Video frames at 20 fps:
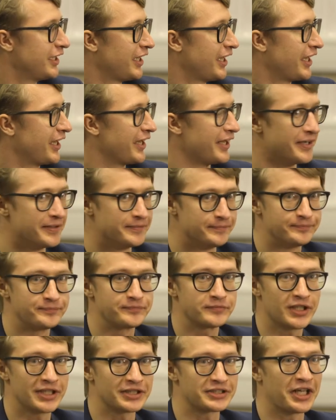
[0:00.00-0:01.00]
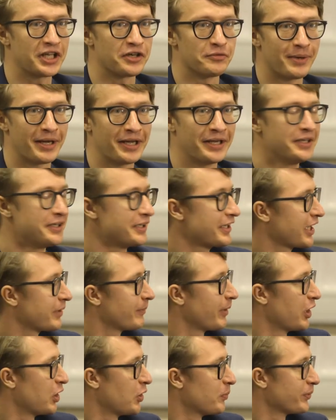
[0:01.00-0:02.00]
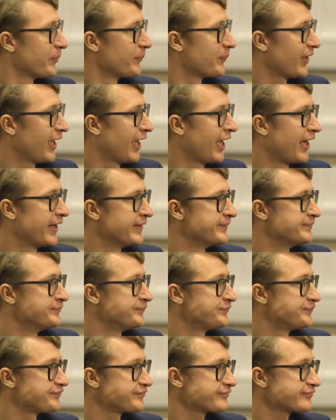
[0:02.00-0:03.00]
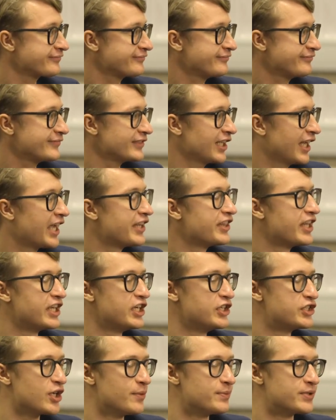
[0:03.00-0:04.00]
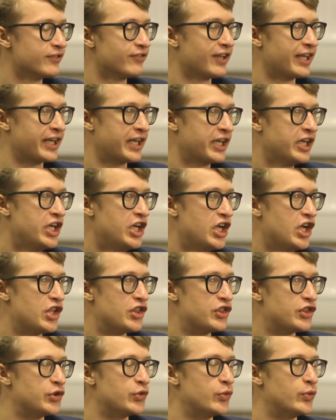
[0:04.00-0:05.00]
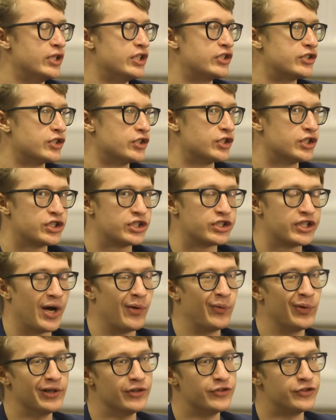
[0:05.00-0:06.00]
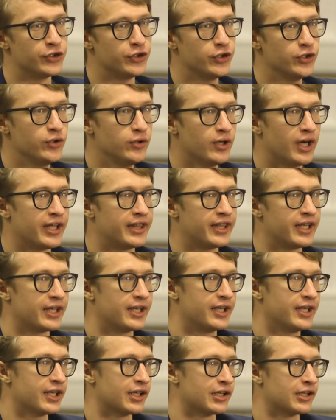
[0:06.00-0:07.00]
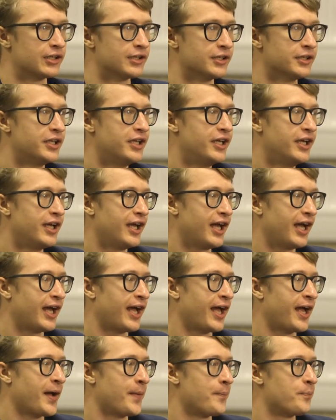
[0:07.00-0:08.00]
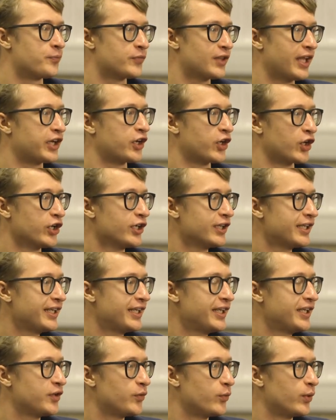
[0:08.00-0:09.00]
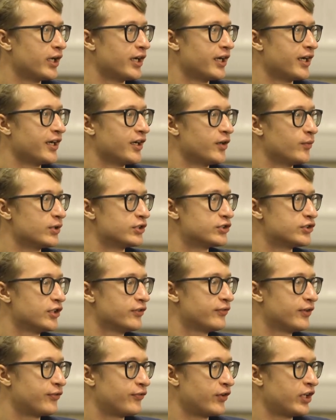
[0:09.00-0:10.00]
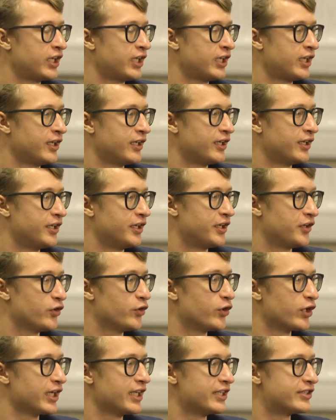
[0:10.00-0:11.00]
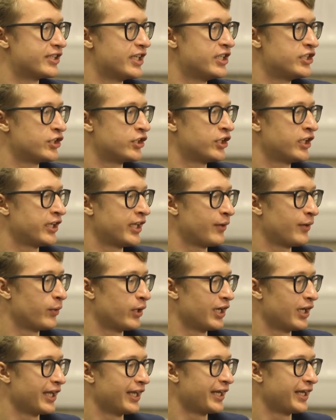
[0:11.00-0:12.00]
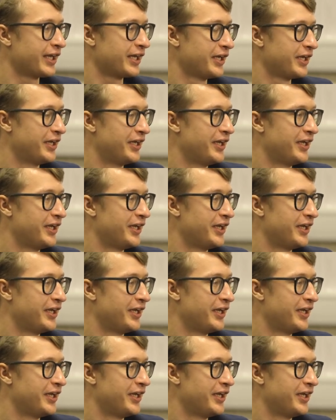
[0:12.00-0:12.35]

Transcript: Um, that's kind of my kind of my hope. Um, and then in terms of like the research that we'll do, I think it'll um, like currently we're we're sort of a funny organization in that we're like